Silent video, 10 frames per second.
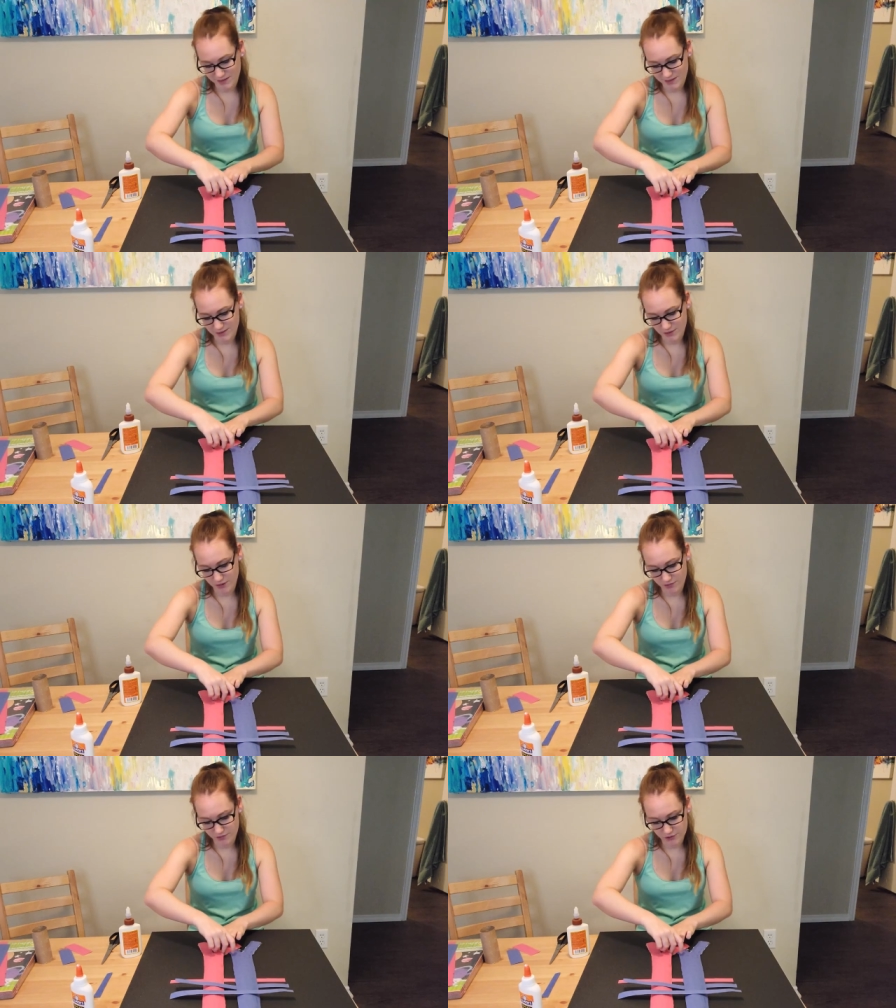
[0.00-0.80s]
So
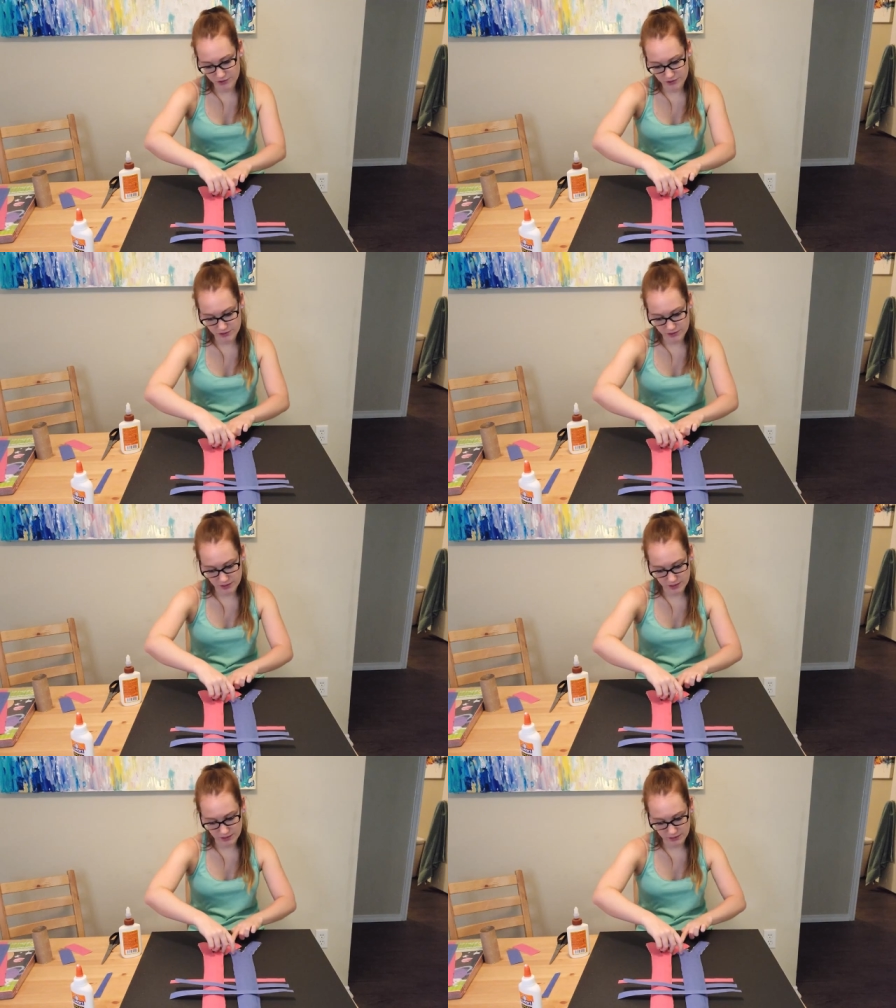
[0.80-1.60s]
of course there's a
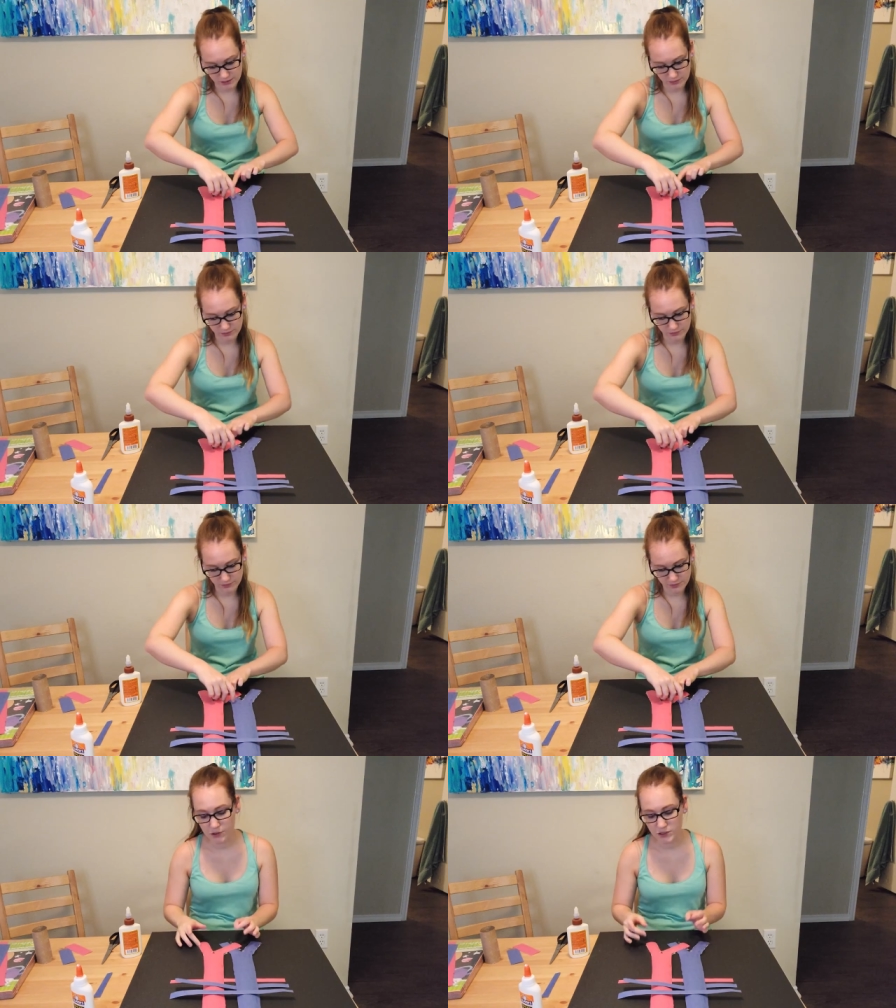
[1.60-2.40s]
lot of
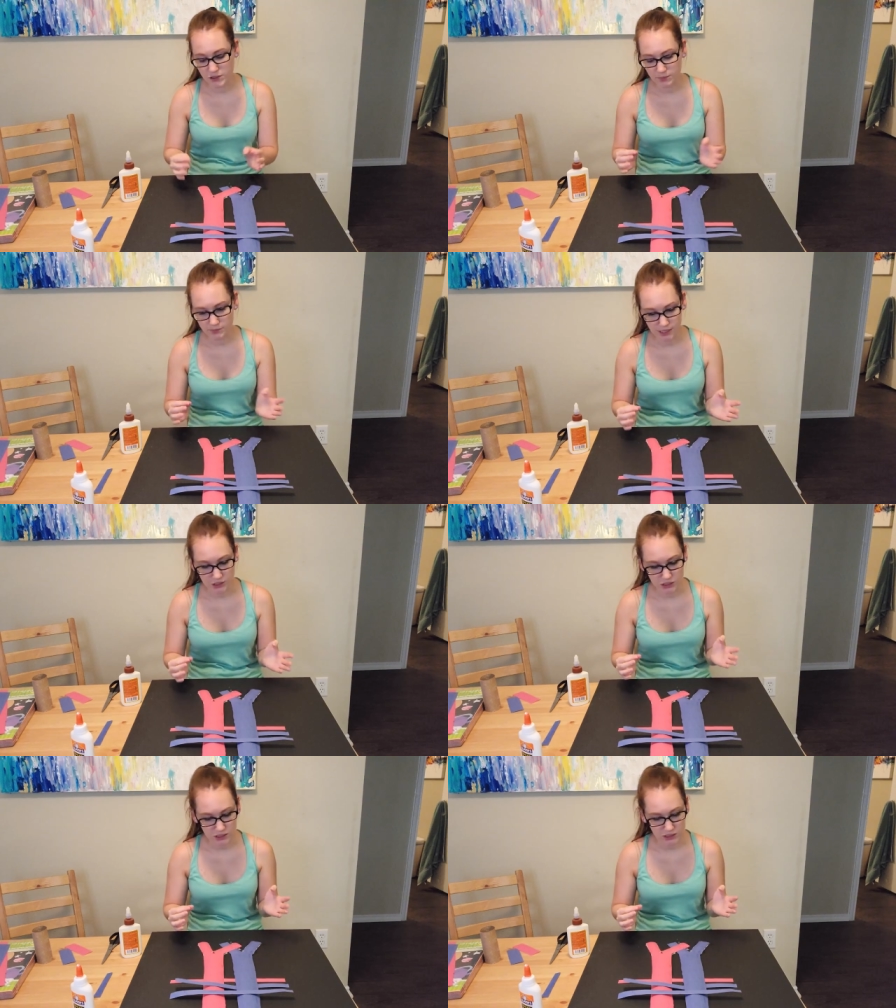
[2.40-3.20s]
personal
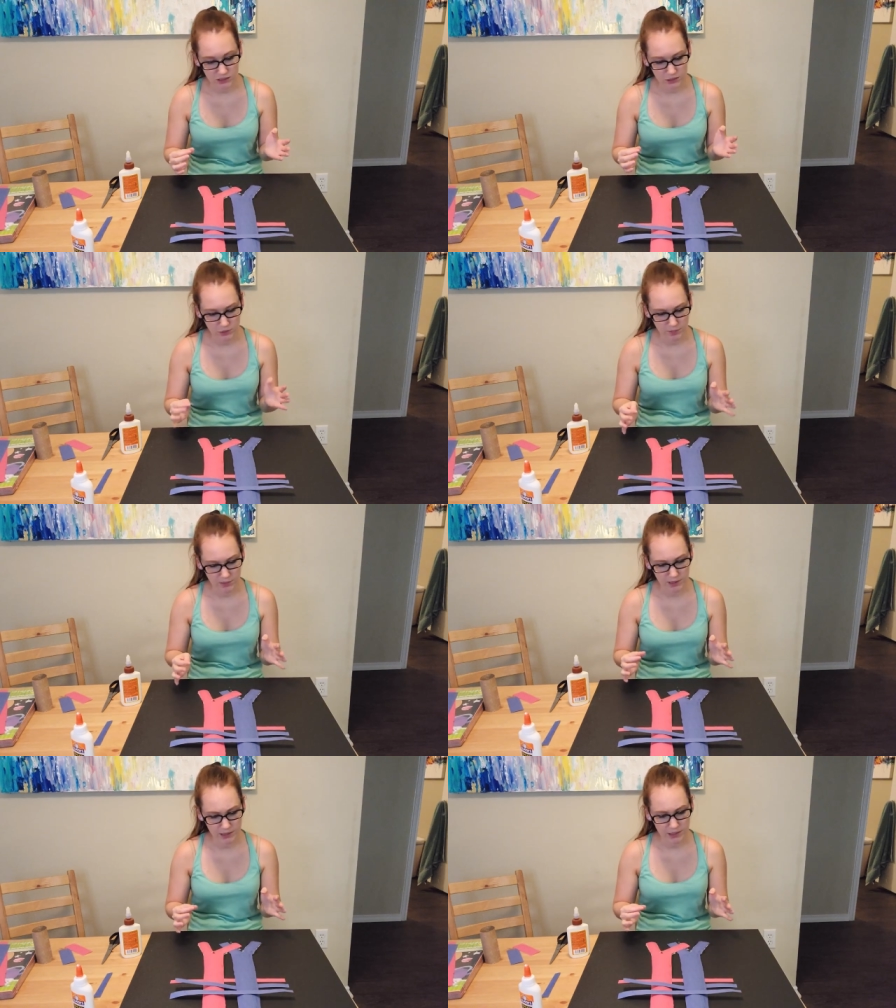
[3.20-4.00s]
protection equipment